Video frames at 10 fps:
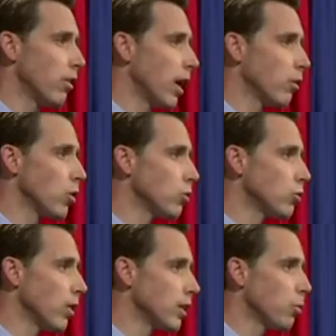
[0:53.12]
The, the
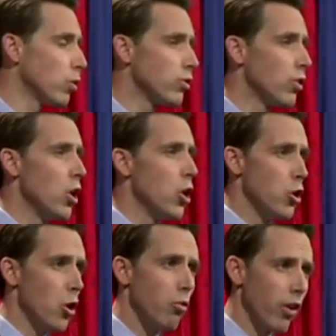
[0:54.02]
Senate races
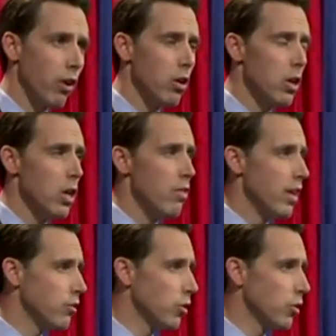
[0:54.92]
in Missouri and